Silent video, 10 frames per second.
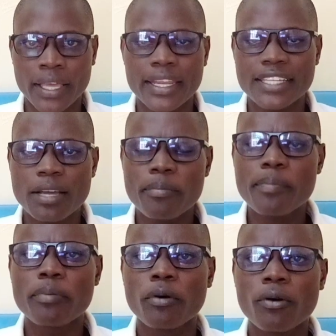There are some
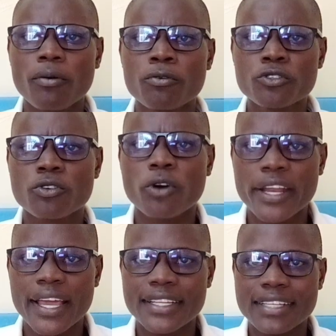people whose
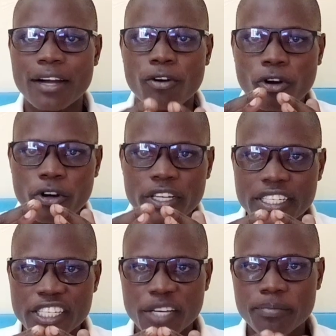corneas are
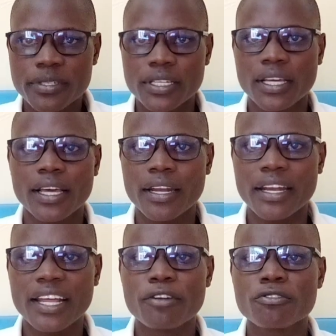cone-shaped.
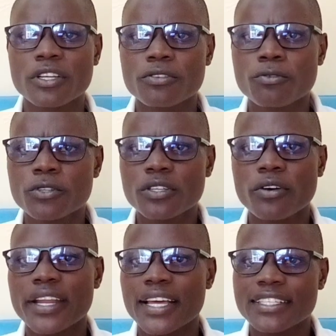There are those ones whose
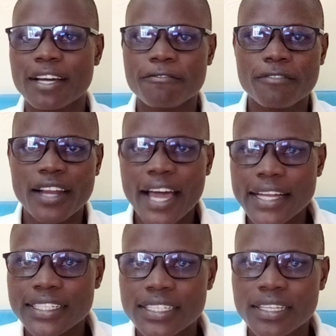corneas are
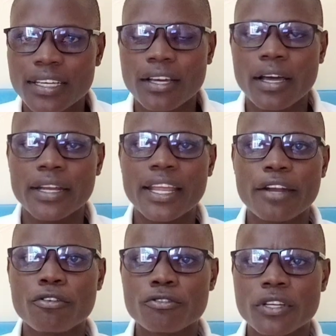flat. There
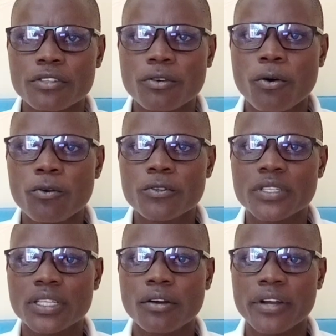are those ones
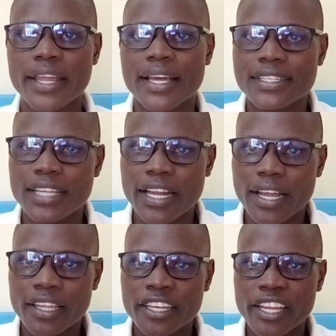whose corneas are
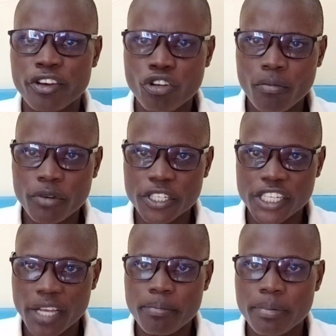in the normal
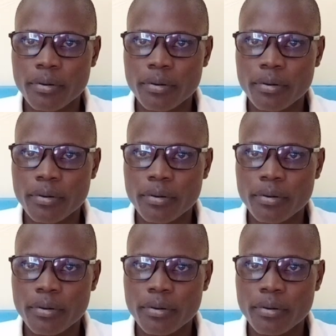shape.